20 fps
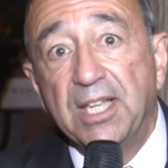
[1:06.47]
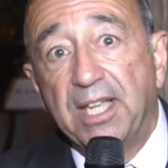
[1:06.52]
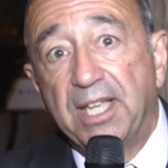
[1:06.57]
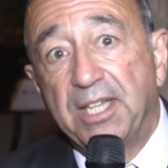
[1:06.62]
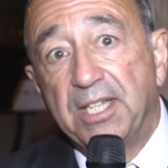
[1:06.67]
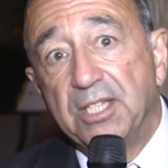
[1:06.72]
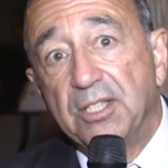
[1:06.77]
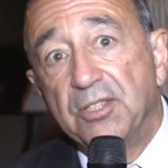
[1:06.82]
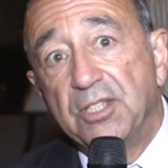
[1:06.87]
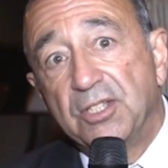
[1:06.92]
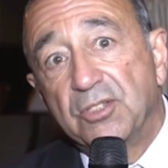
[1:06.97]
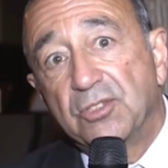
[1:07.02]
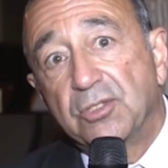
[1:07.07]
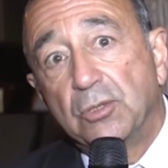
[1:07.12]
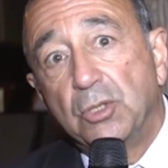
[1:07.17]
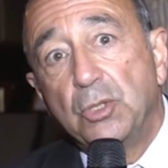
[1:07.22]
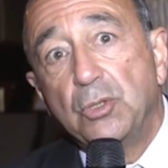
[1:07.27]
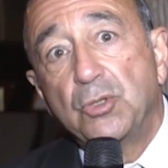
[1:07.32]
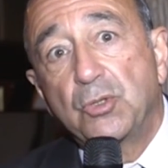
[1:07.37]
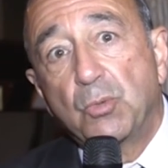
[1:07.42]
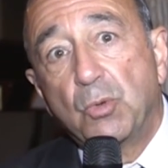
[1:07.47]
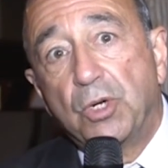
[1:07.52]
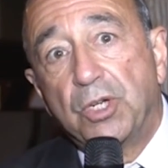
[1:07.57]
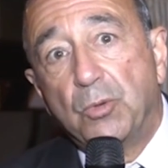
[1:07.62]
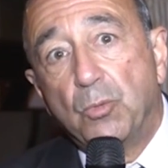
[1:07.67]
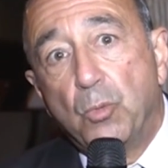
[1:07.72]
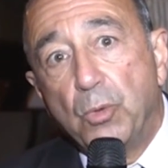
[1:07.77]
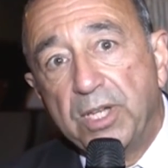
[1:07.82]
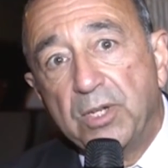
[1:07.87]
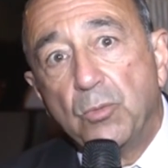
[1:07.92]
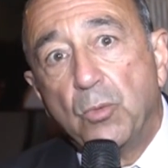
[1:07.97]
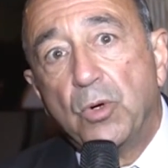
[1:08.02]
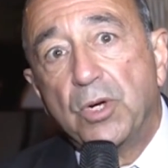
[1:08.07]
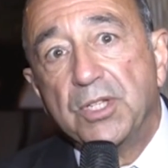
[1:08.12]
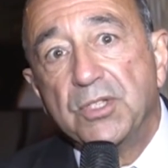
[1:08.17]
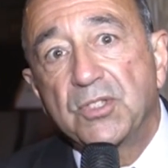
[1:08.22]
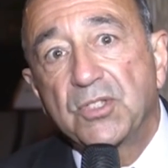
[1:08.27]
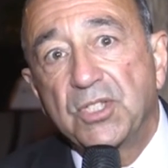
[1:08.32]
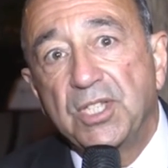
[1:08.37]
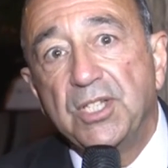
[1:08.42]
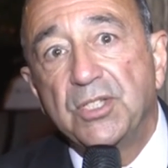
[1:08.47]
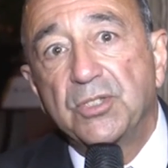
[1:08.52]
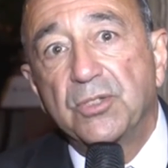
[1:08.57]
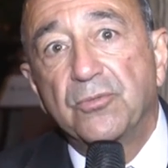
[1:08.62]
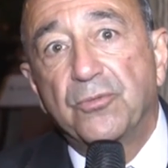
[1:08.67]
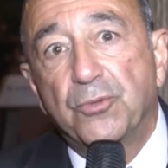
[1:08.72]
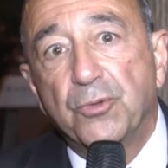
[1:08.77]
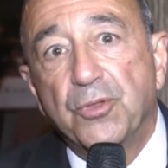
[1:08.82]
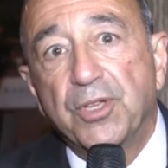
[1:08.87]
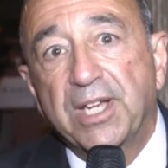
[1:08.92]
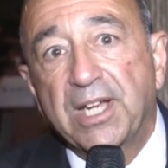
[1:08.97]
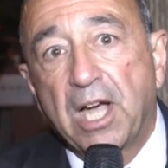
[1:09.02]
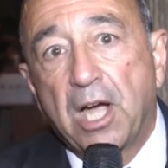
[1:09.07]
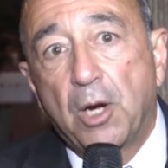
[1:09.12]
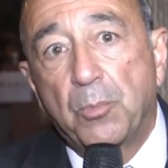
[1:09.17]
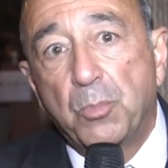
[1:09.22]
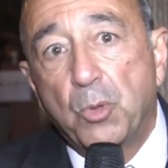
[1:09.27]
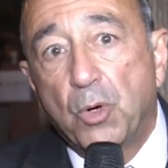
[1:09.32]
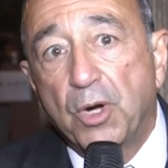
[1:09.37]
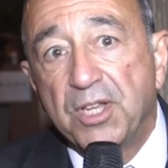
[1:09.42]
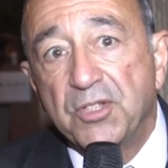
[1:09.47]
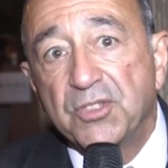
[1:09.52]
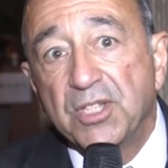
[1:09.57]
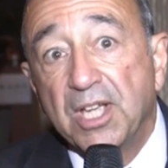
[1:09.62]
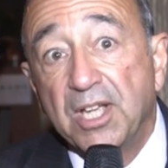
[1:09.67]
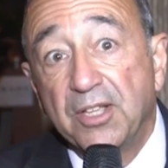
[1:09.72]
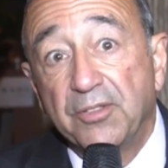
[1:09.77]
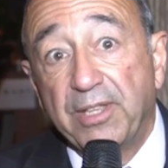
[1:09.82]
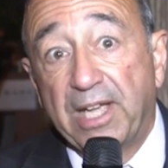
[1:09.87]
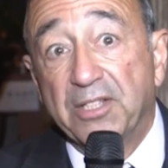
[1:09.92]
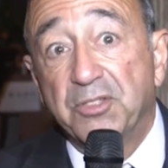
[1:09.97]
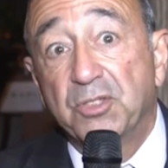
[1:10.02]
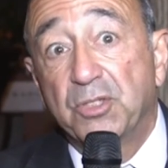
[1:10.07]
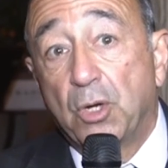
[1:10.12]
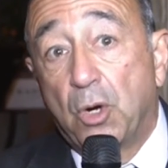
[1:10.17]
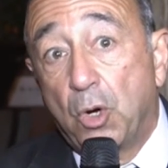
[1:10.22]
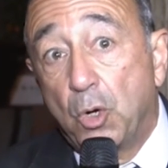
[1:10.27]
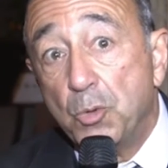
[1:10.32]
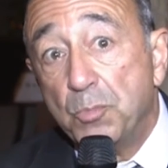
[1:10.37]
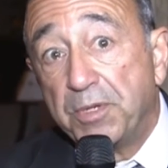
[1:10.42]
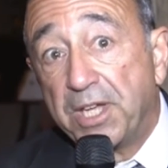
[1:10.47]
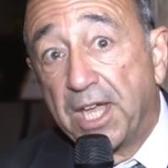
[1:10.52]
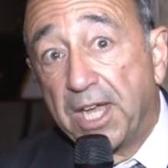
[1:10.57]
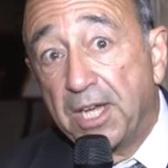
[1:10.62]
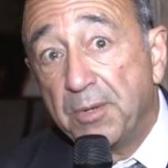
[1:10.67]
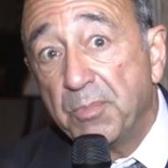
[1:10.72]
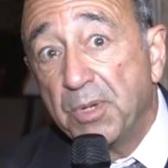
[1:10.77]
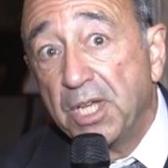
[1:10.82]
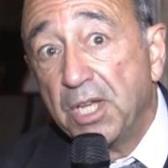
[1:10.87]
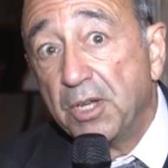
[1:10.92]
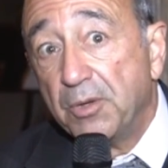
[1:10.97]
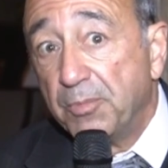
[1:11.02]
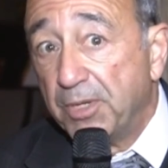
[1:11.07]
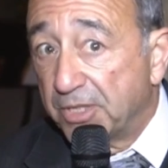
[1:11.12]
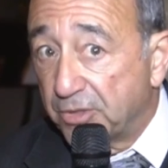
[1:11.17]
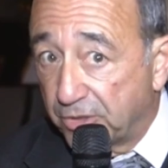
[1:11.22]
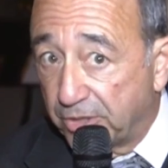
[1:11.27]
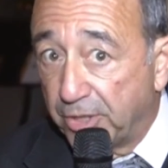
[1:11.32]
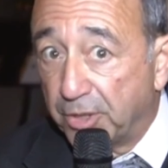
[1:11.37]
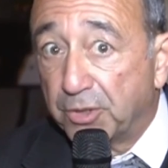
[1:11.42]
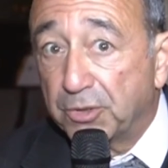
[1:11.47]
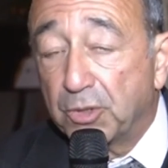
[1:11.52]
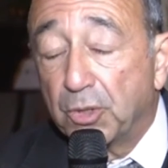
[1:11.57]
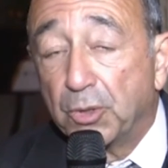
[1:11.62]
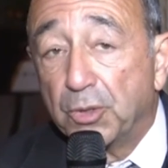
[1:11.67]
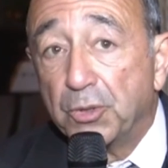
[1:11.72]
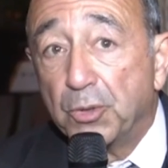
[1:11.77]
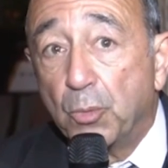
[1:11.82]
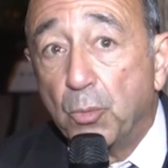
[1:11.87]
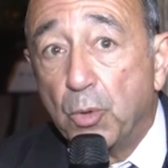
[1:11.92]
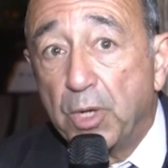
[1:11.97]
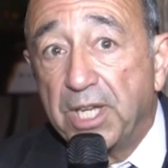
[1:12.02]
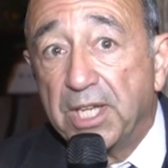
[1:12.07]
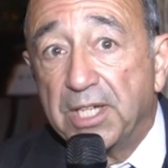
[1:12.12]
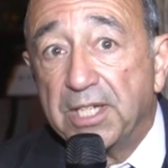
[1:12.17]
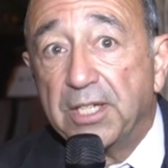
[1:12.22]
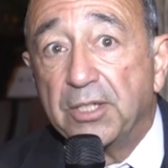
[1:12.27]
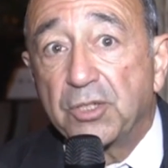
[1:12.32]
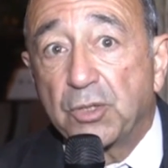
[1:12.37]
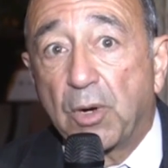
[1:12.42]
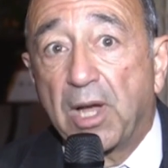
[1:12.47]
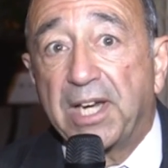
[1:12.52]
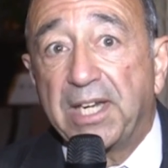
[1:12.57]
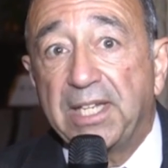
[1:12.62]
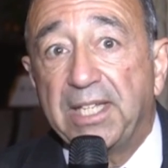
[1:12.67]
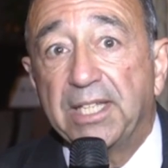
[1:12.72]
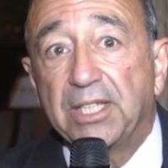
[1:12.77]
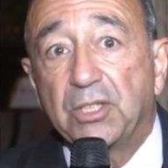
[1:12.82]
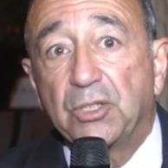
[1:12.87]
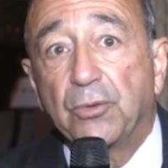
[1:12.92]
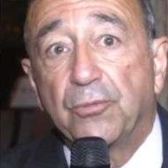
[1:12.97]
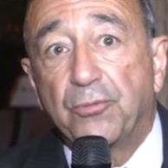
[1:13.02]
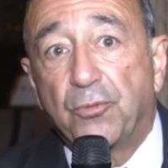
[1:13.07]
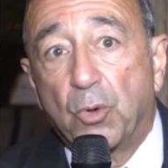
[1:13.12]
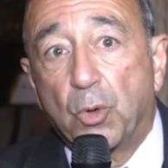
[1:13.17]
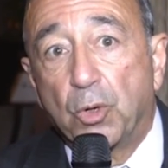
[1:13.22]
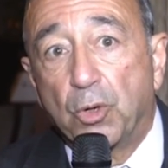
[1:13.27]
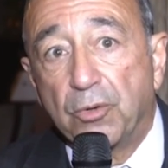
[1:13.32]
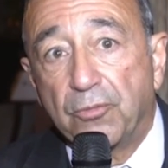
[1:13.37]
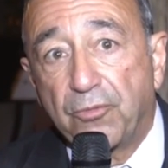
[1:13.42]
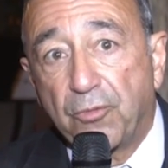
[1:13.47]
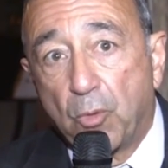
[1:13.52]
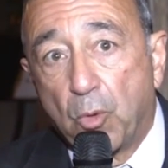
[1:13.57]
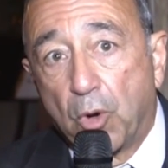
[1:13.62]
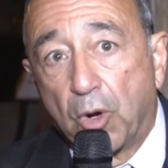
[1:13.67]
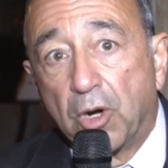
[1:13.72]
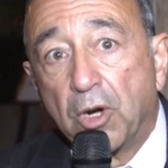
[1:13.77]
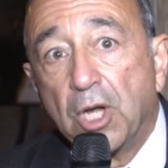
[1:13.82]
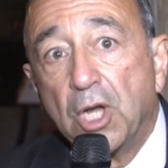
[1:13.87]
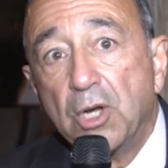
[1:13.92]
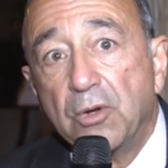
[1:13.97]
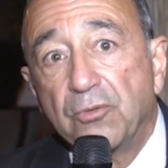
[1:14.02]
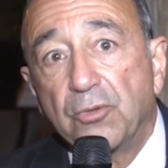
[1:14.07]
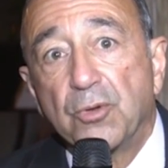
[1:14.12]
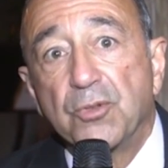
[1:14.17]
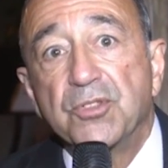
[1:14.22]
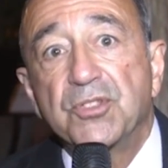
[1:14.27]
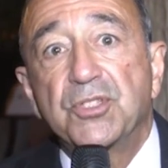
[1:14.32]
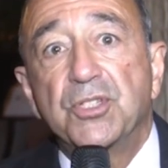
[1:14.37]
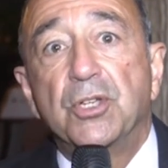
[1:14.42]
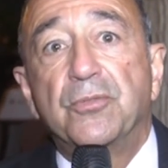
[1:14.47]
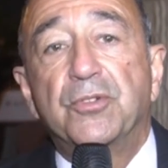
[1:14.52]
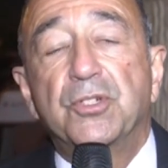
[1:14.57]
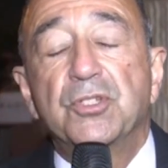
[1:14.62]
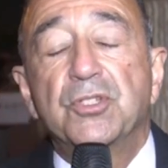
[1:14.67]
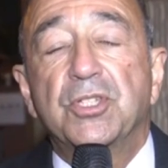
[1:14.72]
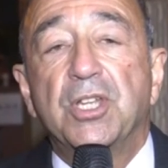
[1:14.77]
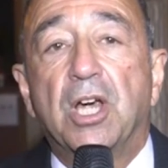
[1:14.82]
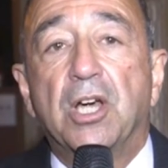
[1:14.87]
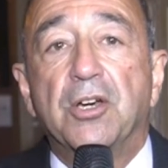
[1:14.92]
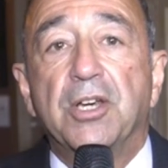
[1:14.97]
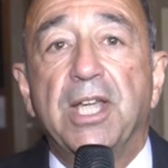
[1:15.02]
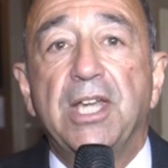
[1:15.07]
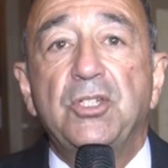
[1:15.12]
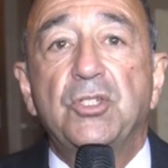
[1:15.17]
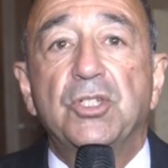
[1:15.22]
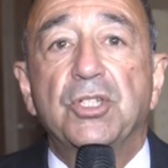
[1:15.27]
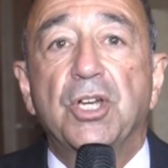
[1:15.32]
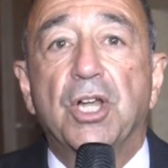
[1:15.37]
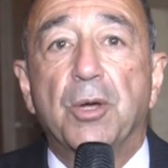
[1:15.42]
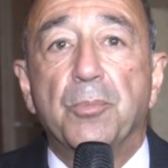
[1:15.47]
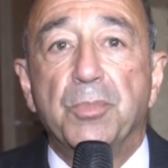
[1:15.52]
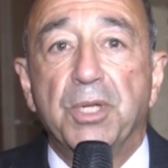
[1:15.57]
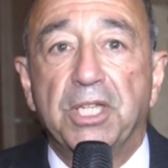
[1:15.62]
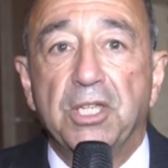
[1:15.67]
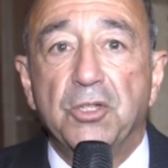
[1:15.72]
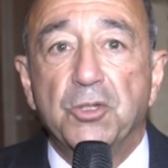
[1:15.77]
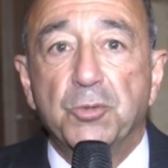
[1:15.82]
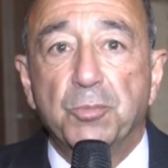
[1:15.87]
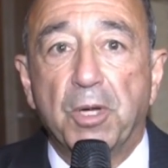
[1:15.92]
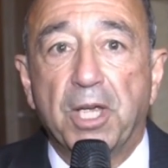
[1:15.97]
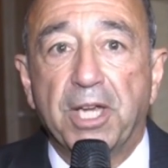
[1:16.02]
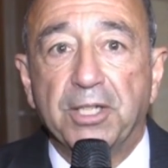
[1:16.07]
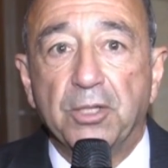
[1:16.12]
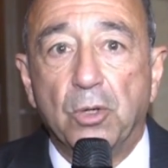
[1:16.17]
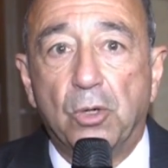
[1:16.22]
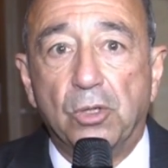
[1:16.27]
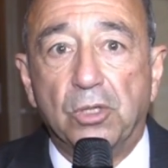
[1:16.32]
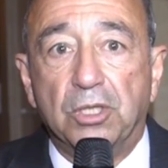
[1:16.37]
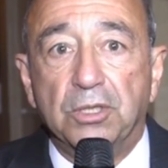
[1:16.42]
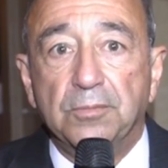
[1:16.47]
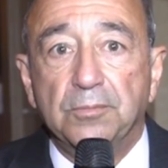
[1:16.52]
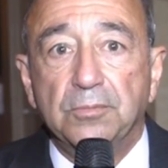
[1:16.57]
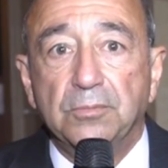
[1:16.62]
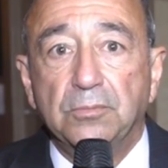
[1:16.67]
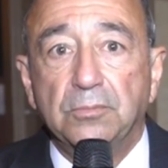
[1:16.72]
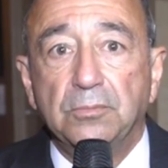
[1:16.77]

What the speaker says: And in this lose one, win one season for the Cowboys, that's the home game. It's their turn to win and try to get to 4-4. For the Silver Star Nation, I'm Mickey Spagnola.